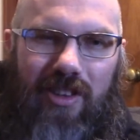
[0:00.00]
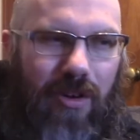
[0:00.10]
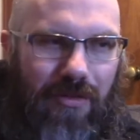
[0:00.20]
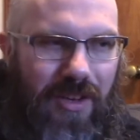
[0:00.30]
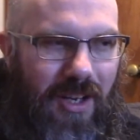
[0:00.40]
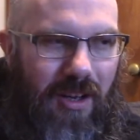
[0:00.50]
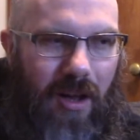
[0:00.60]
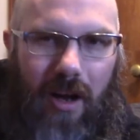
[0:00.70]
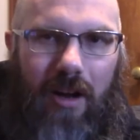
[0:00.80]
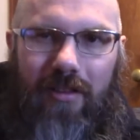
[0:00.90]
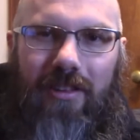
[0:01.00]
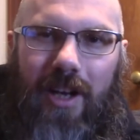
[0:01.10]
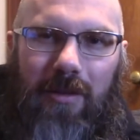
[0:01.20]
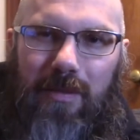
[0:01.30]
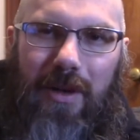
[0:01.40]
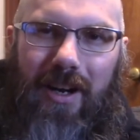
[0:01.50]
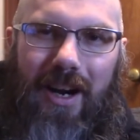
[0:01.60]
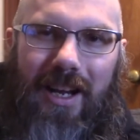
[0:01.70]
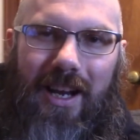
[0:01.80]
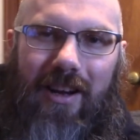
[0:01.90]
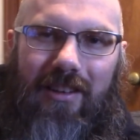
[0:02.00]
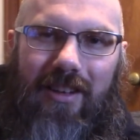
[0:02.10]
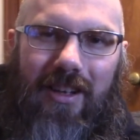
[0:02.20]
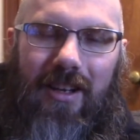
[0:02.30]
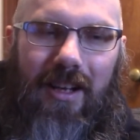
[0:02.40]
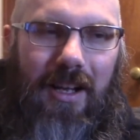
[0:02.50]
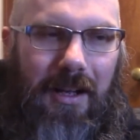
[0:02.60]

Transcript: You'll feel 100 times better, I guarantee it.